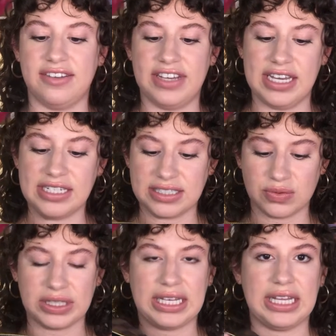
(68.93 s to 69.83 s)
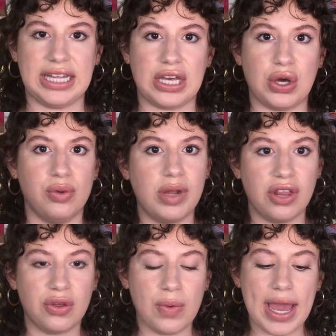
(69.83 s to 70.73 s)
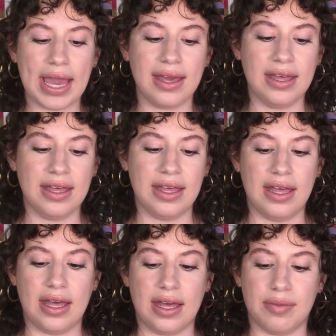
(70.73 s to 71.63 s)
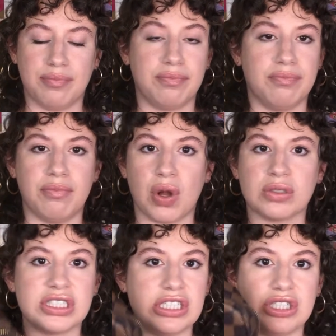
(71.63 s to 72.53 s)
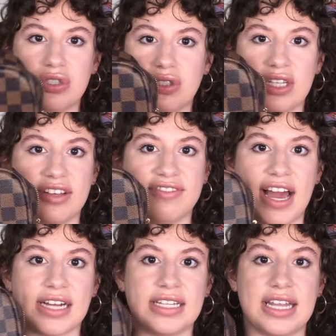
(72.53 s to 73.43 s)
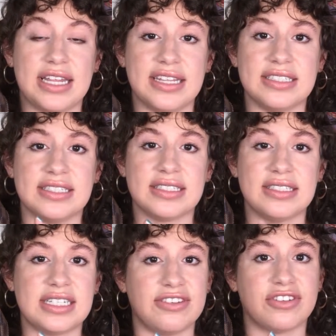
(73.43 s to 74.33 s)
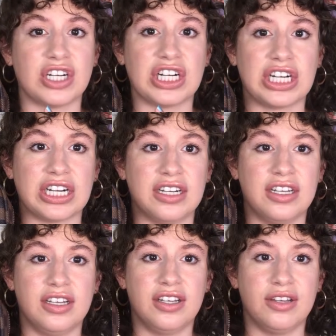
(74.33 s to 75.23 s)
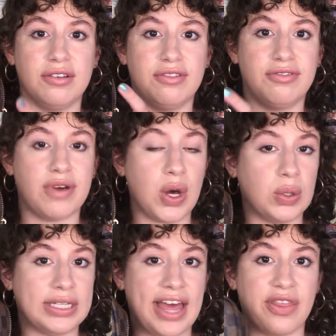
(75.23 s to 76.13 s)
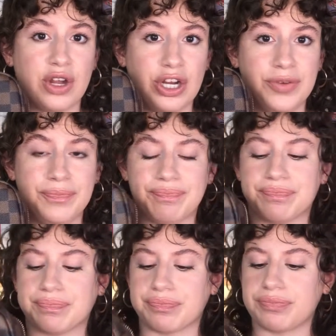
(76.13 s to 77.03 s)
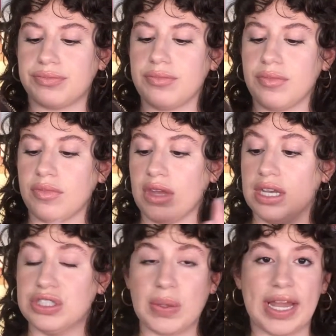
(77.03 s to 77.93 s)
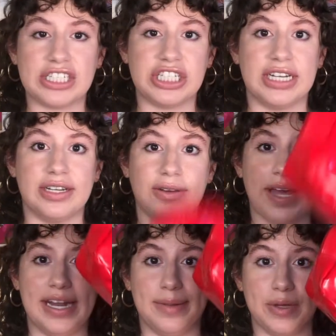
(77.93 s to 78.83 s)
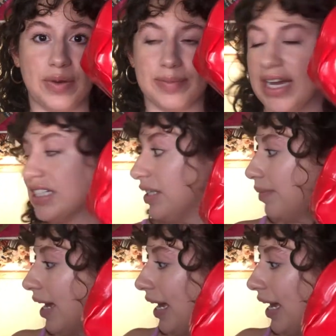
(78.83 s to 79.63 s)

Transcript: of it. It doesn't really like open all the way, mostly due to the fact that this is a stiffer faux leather. So I actually ended up going back to